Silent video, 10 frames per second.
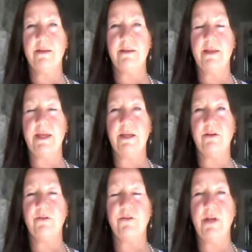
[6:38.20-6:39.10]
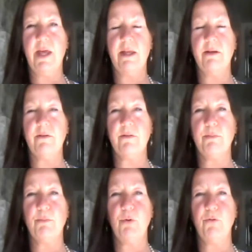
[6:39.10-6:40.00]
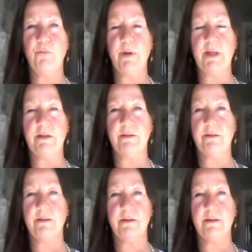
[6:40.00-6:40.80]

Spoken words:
the intense movement